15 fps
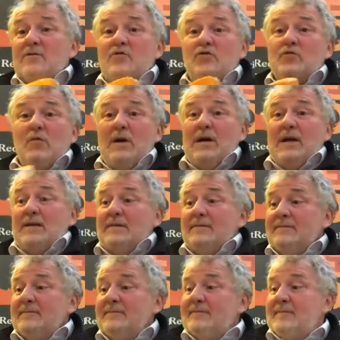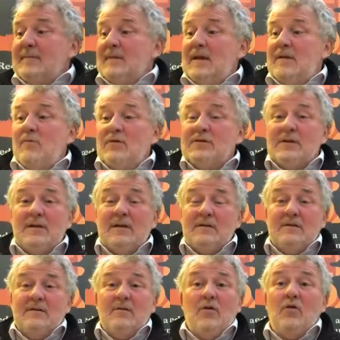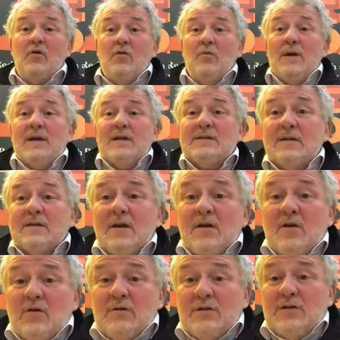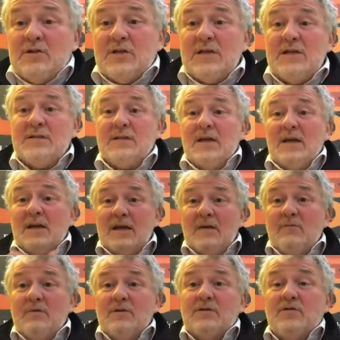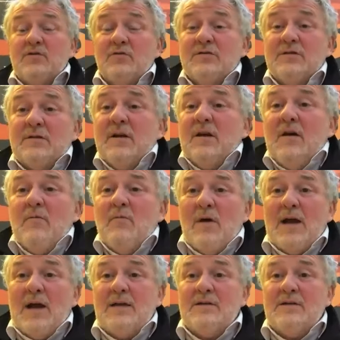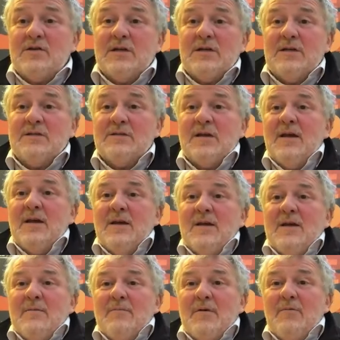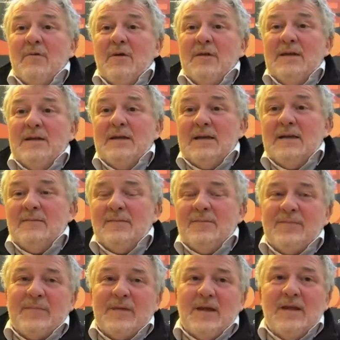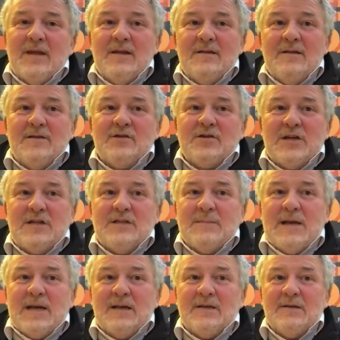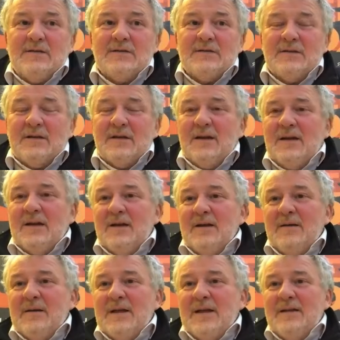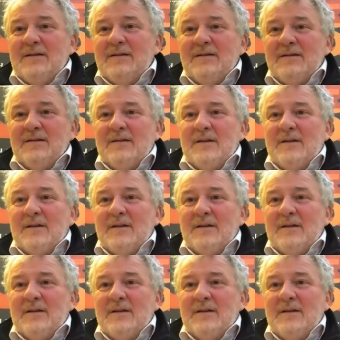just white. It wasn't always a coloured cheese. It was just a white cheese. But what they did, cheesemakers in